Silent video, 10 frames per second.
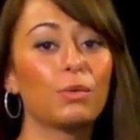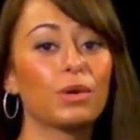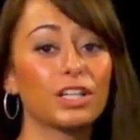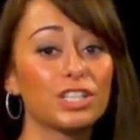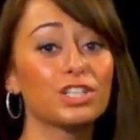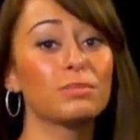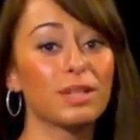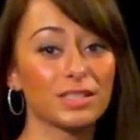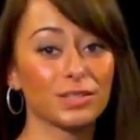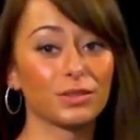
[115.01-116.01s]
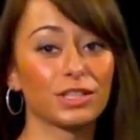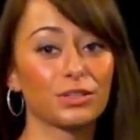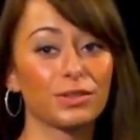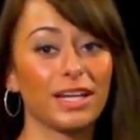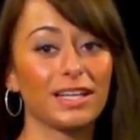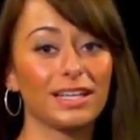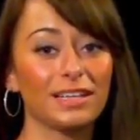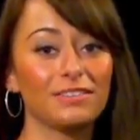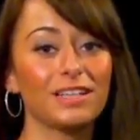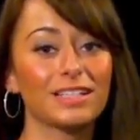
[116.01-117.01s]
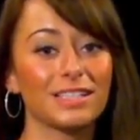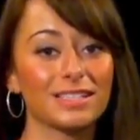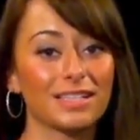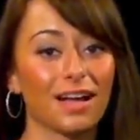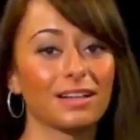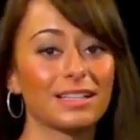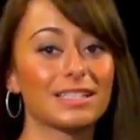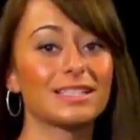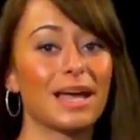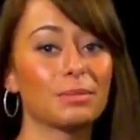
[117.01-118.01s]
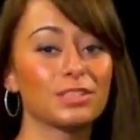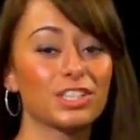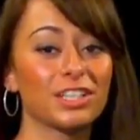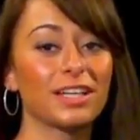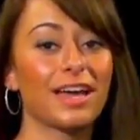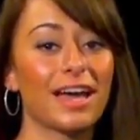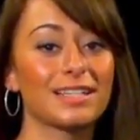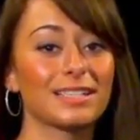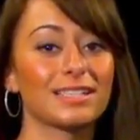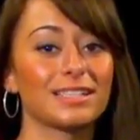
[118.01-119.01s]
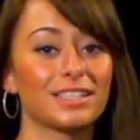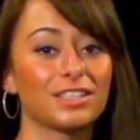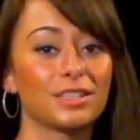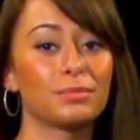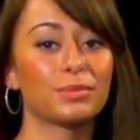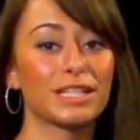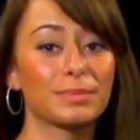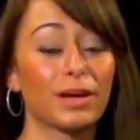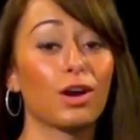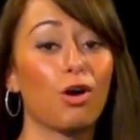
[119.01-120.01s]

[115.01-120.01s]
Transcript: were instrumental in creating EV-SSL and establishing it as a standard embraced by